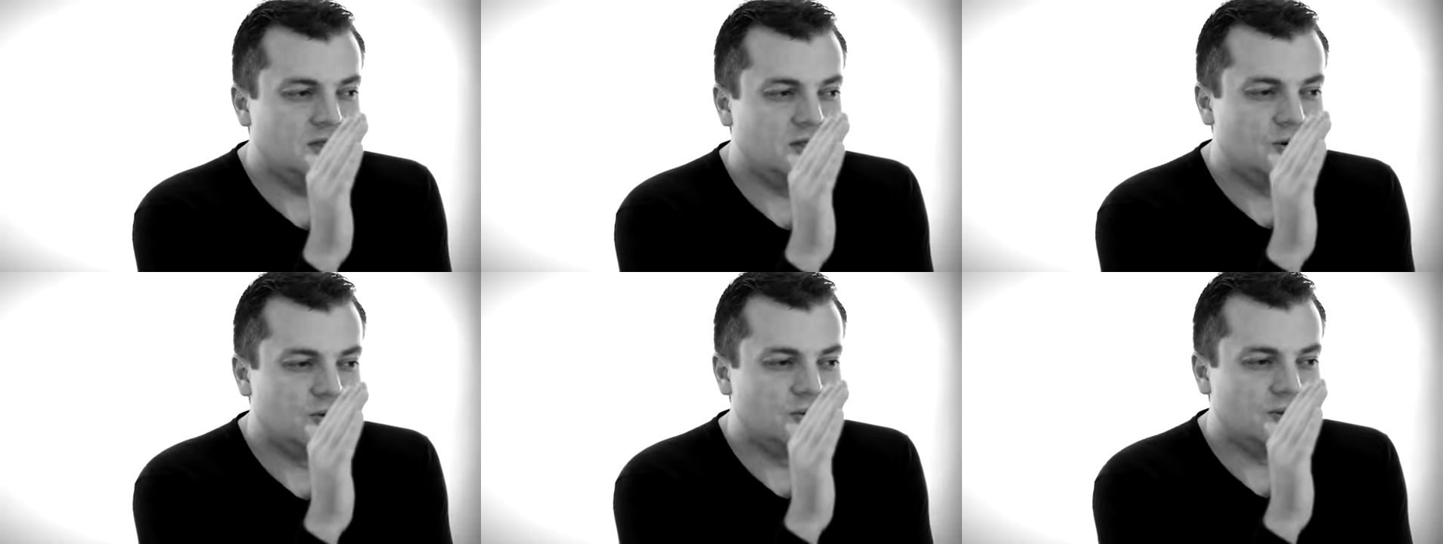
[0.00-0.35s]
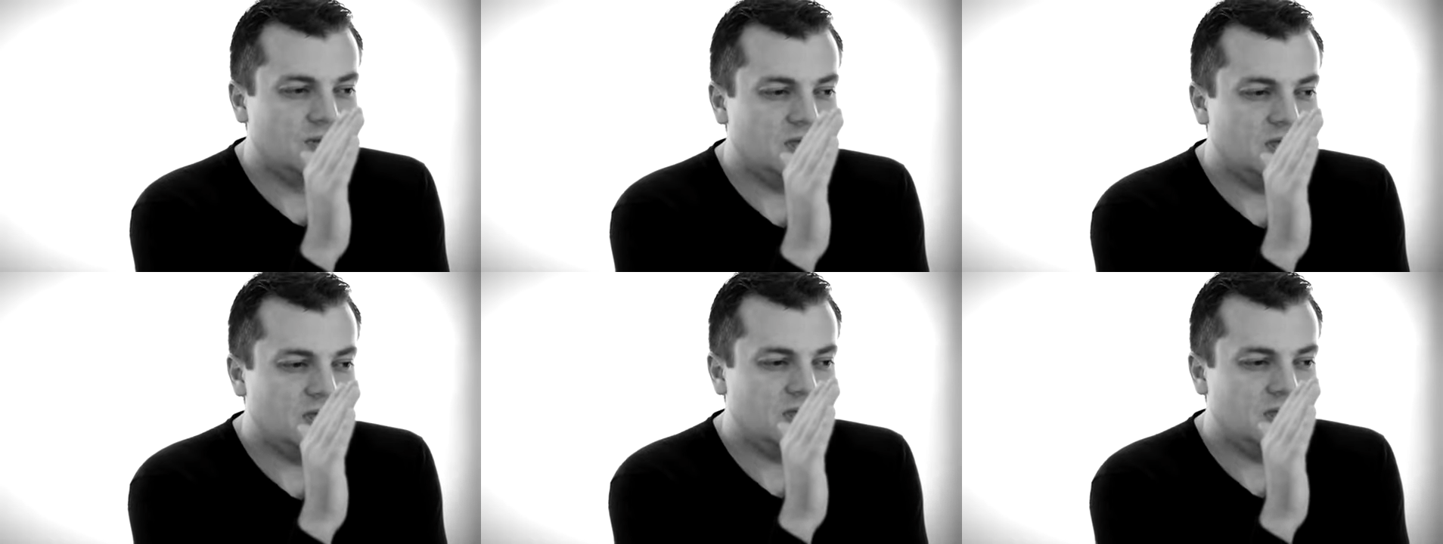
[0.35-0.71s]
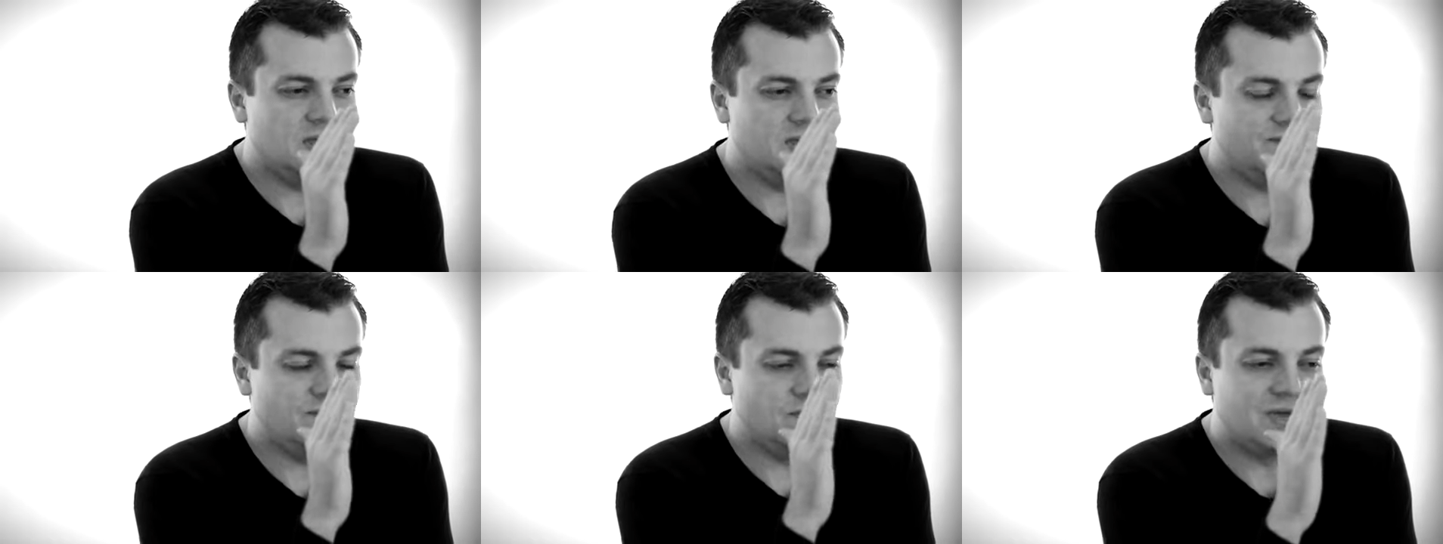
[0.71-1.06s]

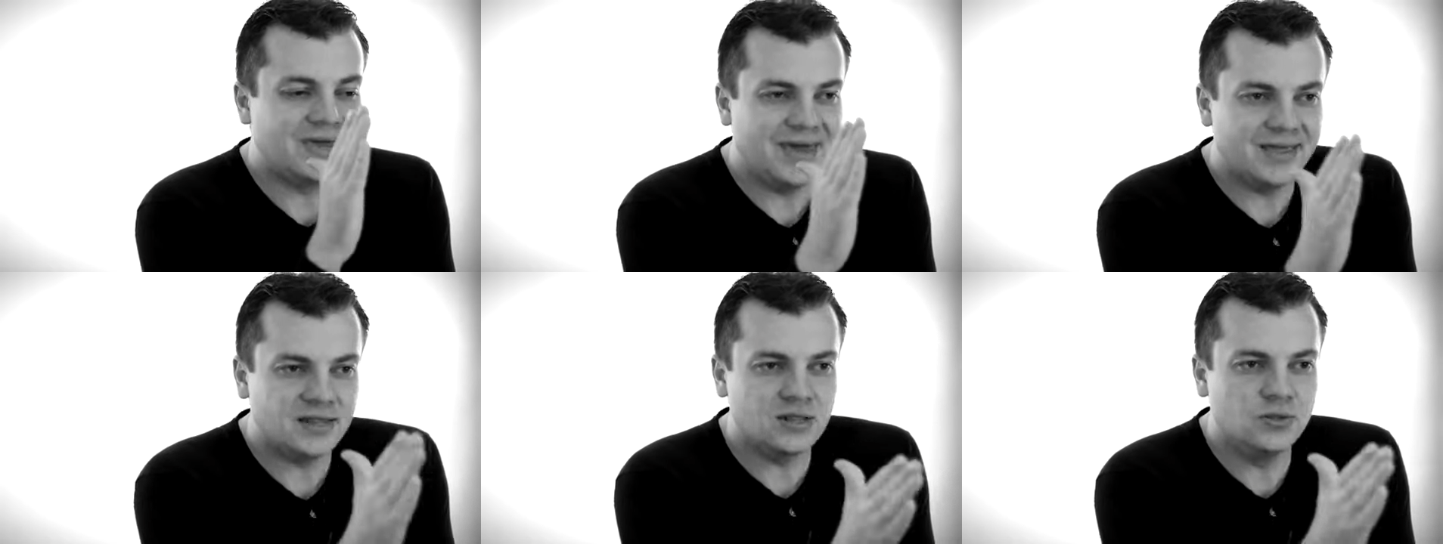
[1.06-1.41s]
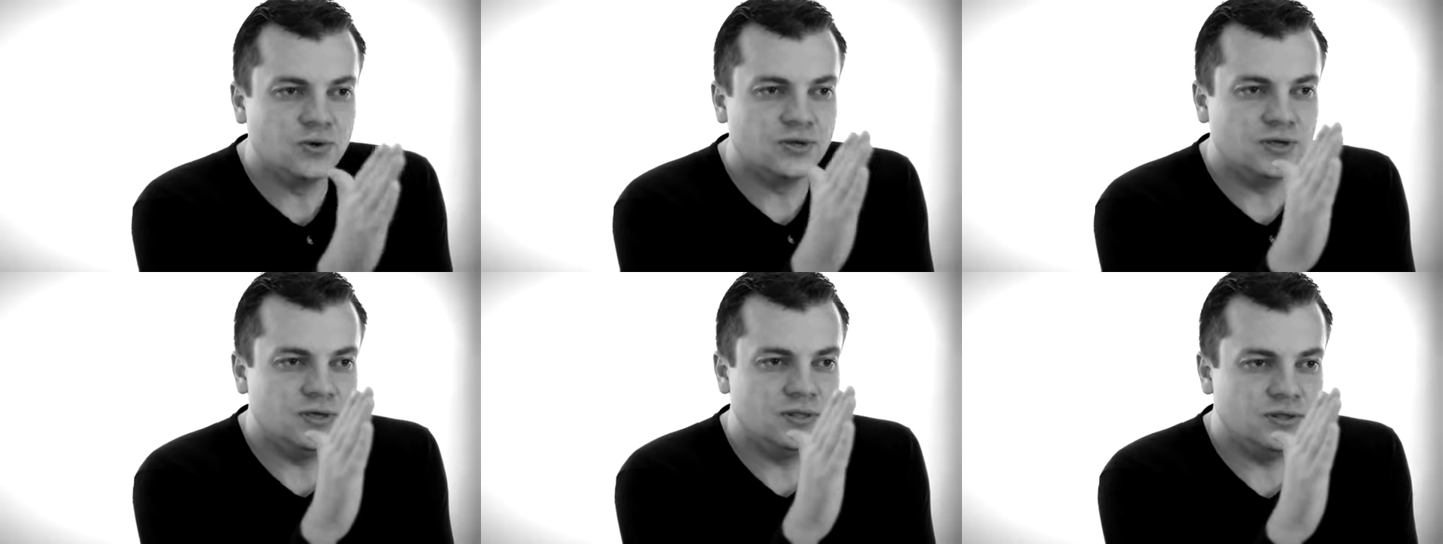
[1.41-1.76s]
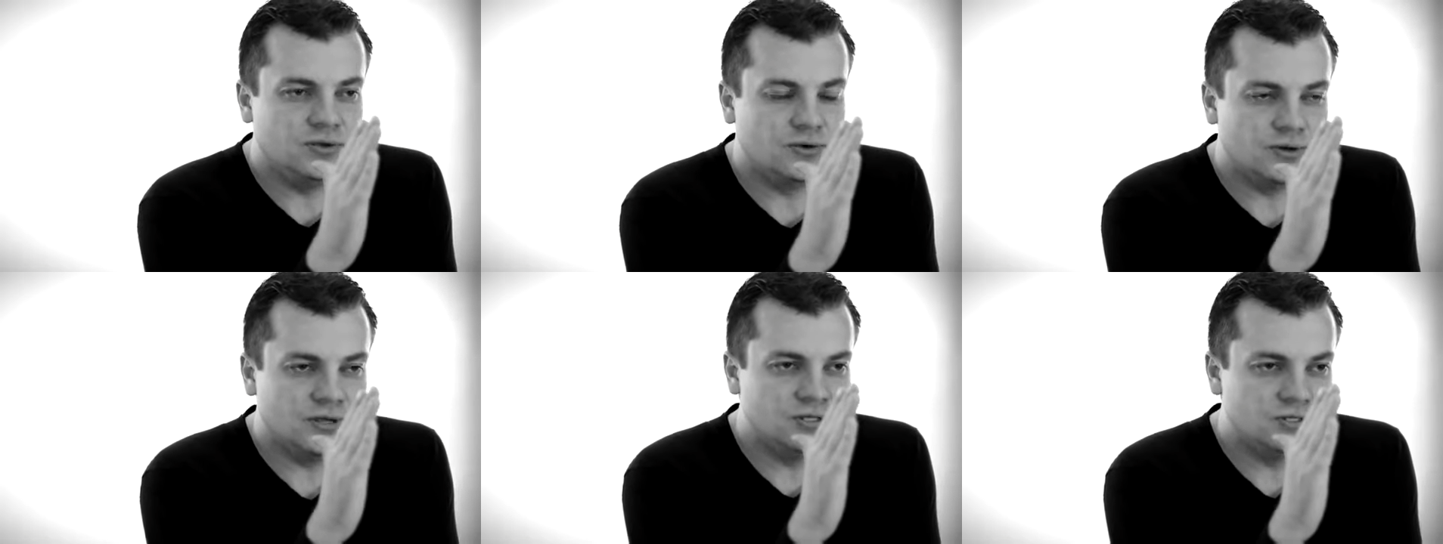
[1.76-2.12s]
if you can't look
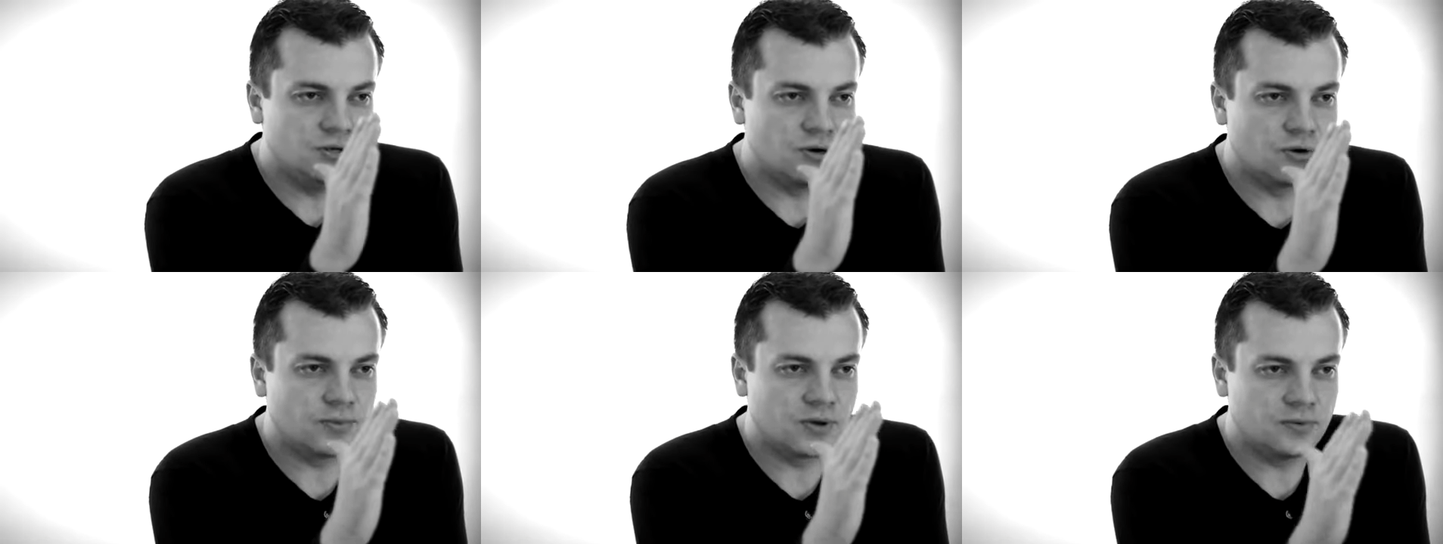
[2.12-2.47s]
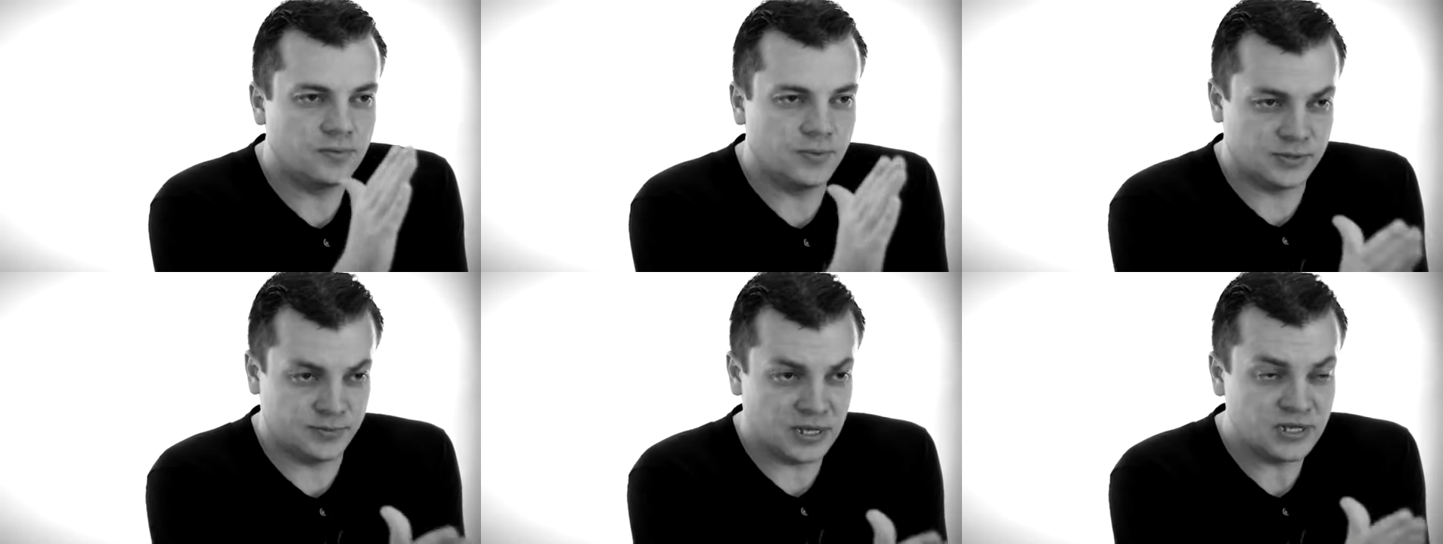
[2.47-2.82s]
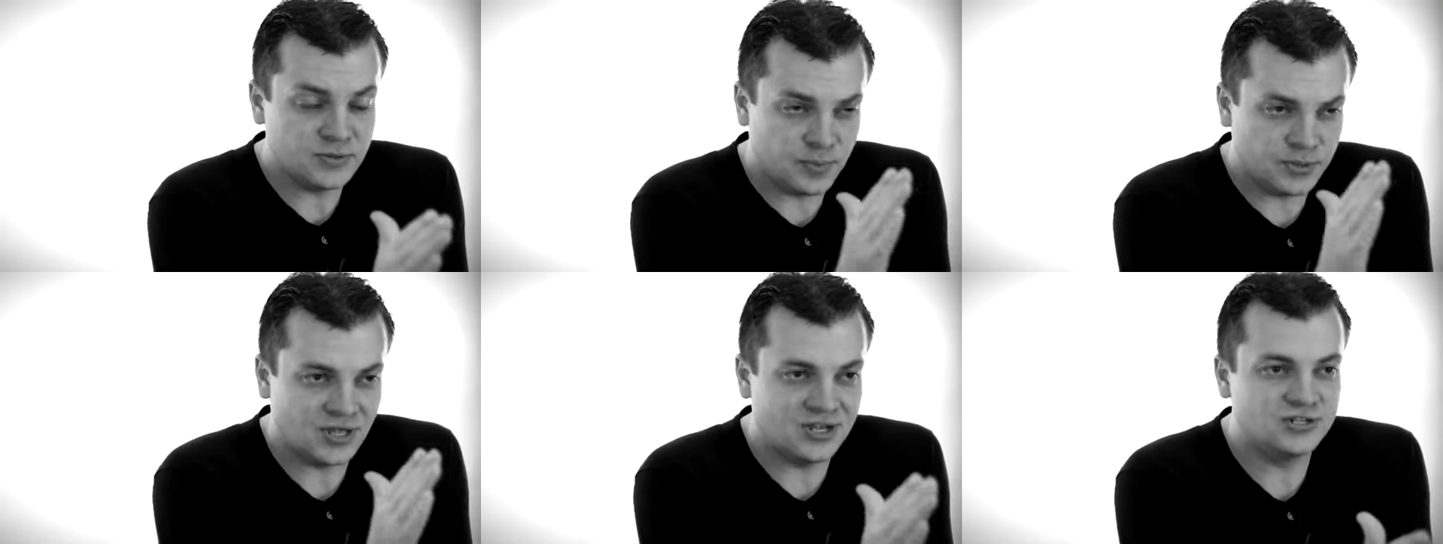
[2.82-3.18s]
into your
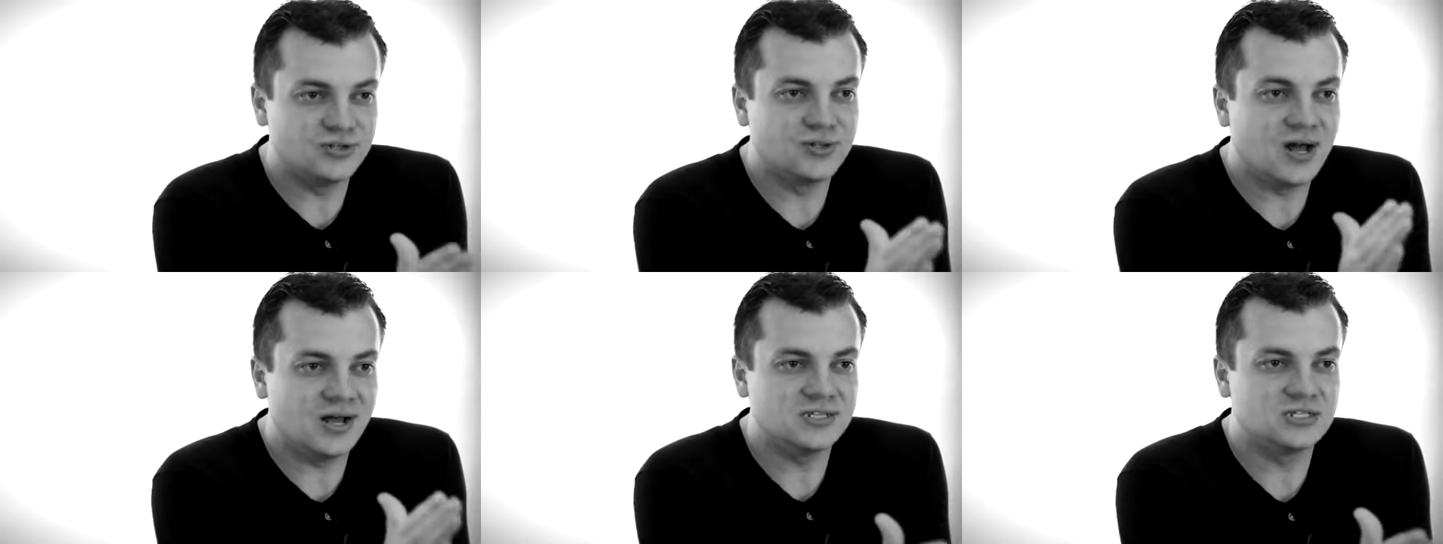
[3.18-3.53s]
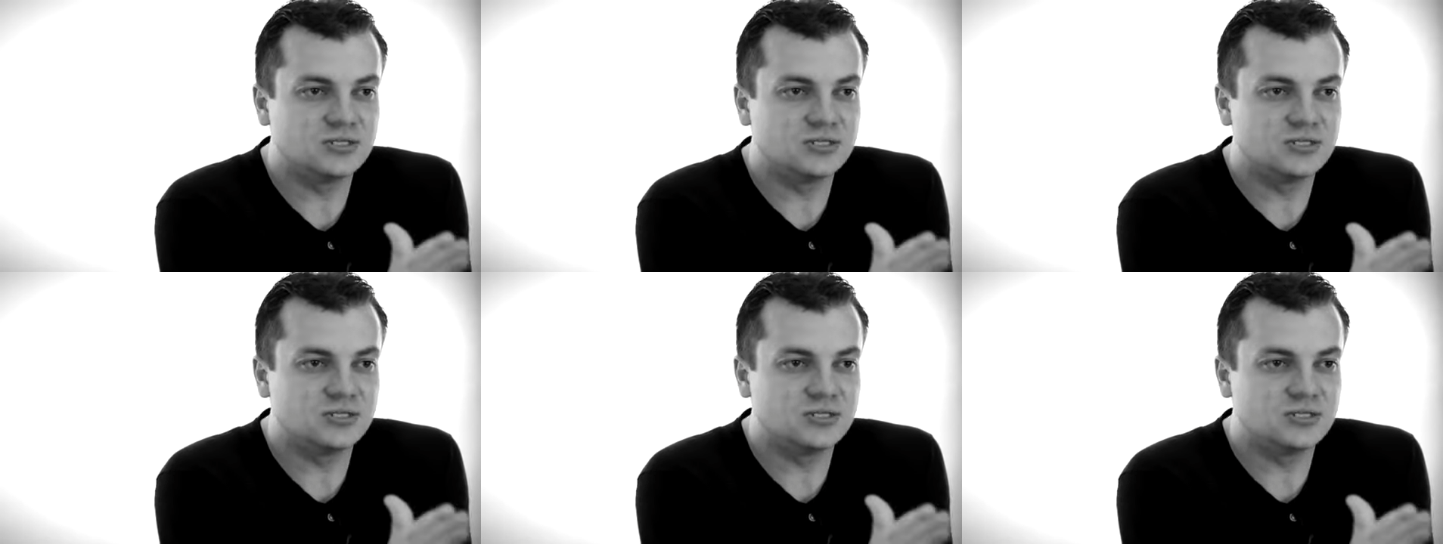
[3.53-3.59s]
potential